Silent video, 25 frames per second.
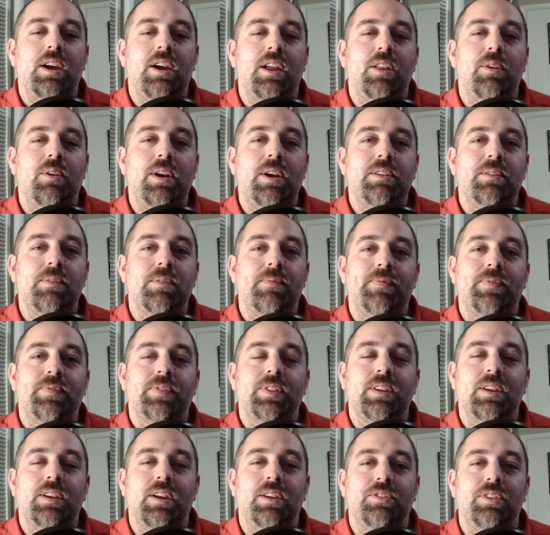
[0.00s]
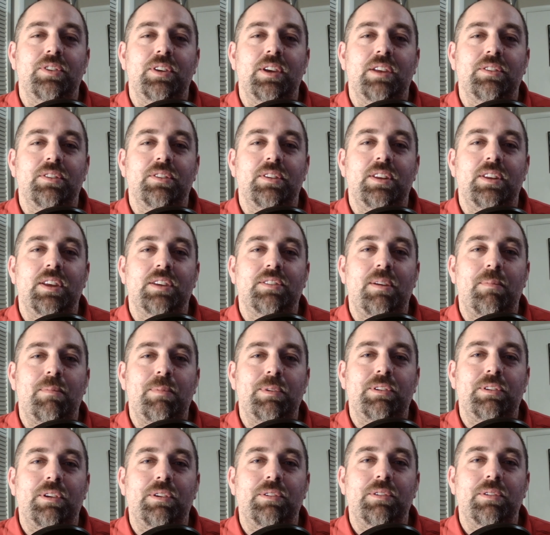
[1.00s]
Otherwise, I'll see you guys on the next
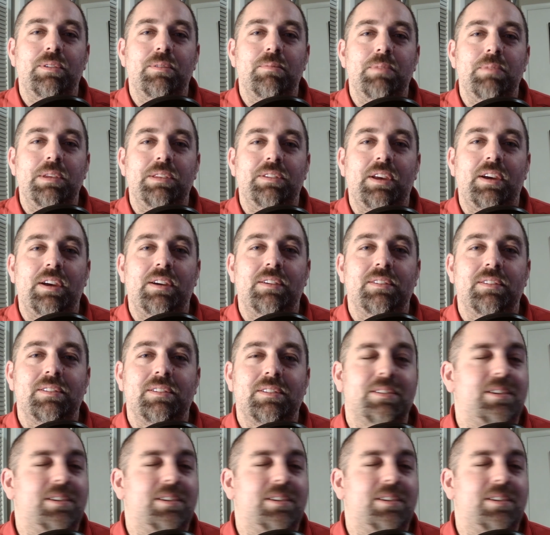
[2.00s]
episode. Peace out.